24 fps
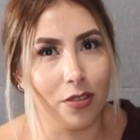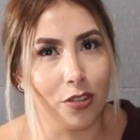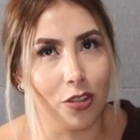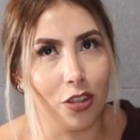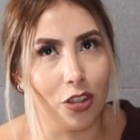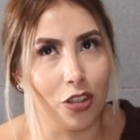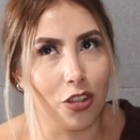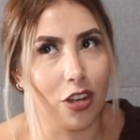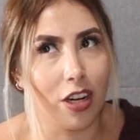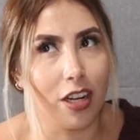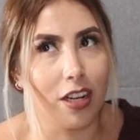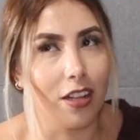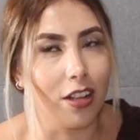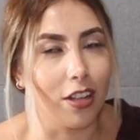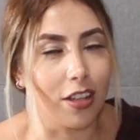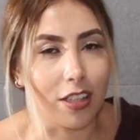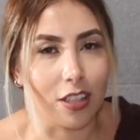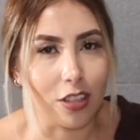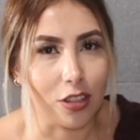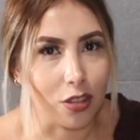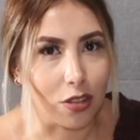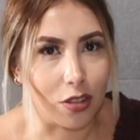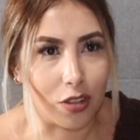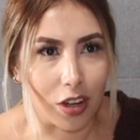you're trying to look
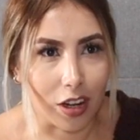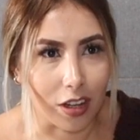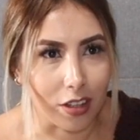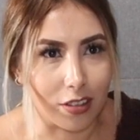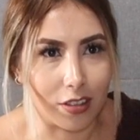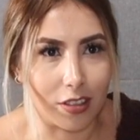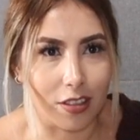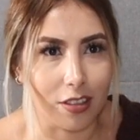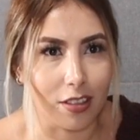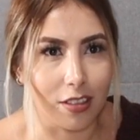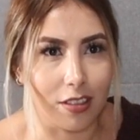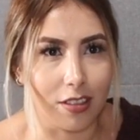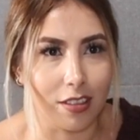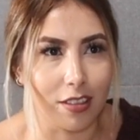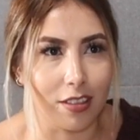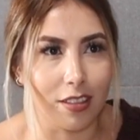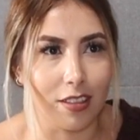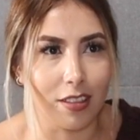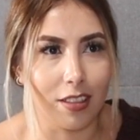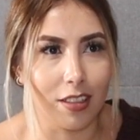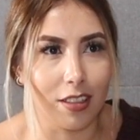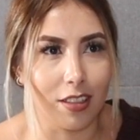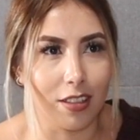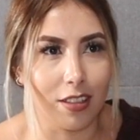into doctors and
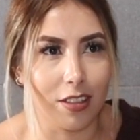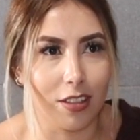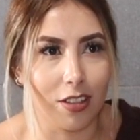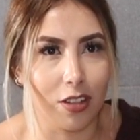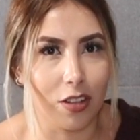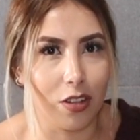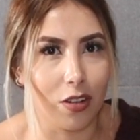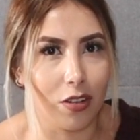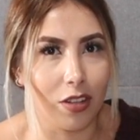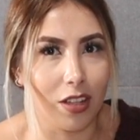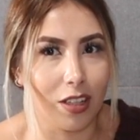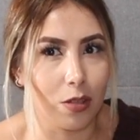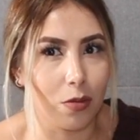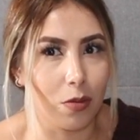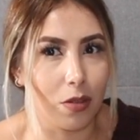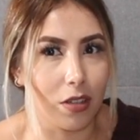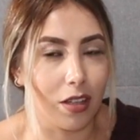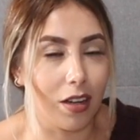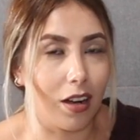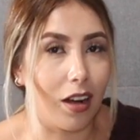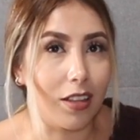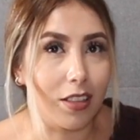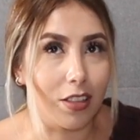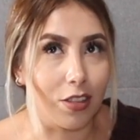like, you know, that's what a
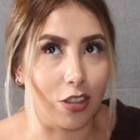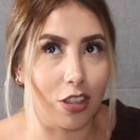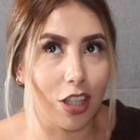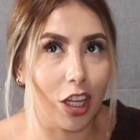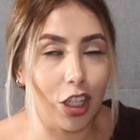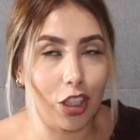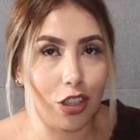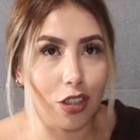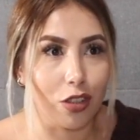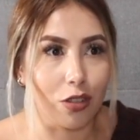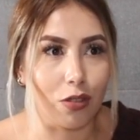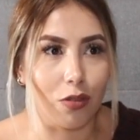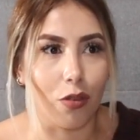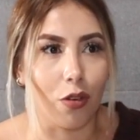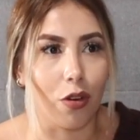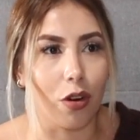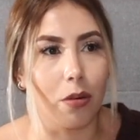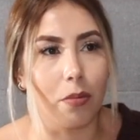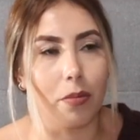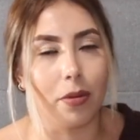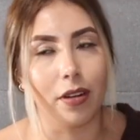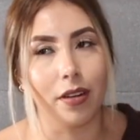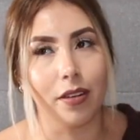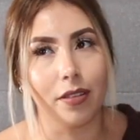consultation's
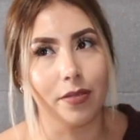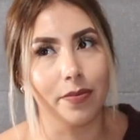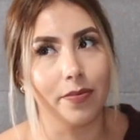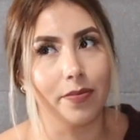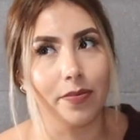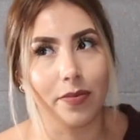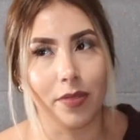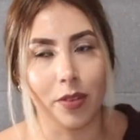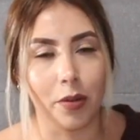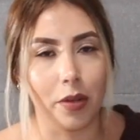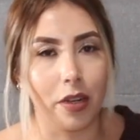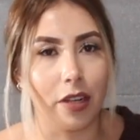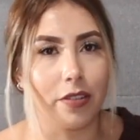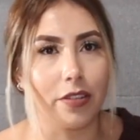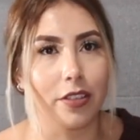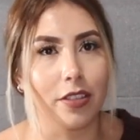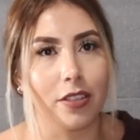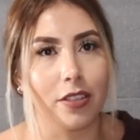for, but whatever.